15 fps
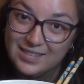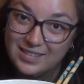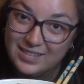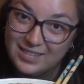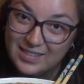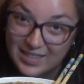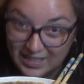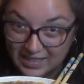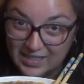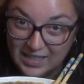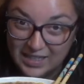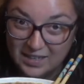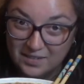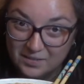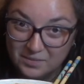
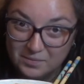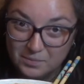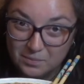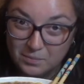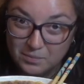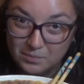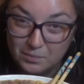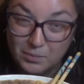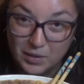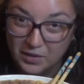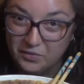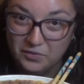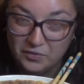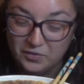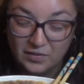Disney buff.
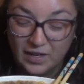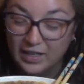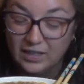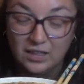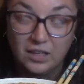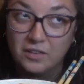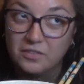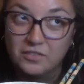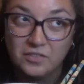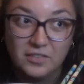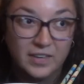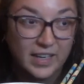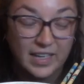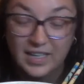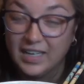I love
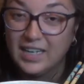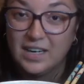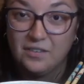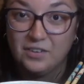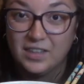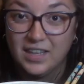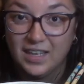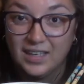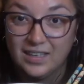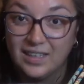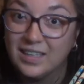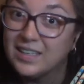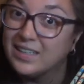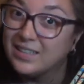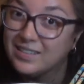any and everything
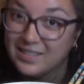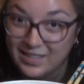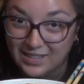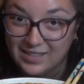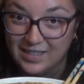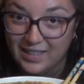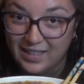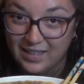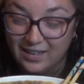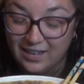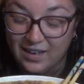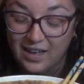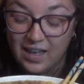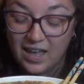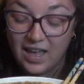Disney.
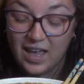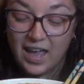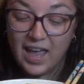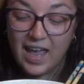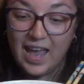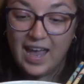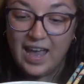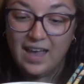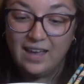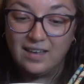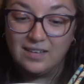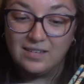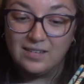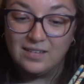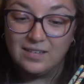
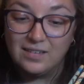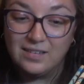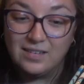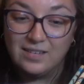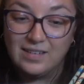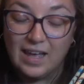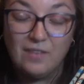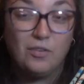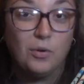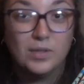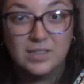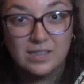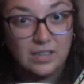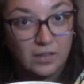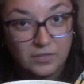And I've
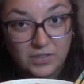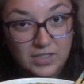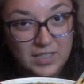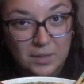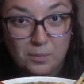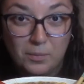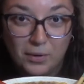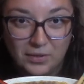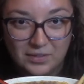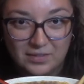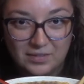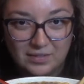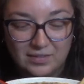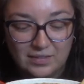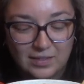always loved Tim Burton.
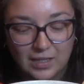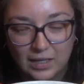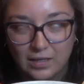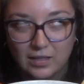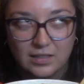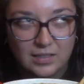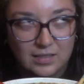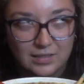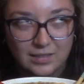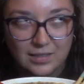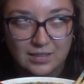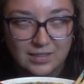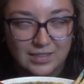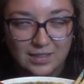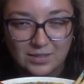This is gonna
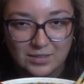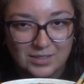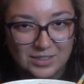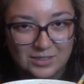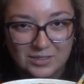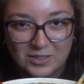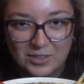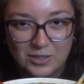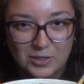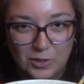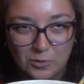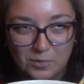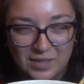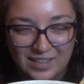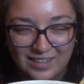sound so
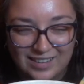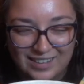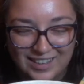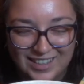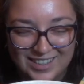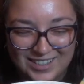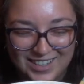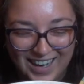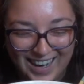stupid and cliche.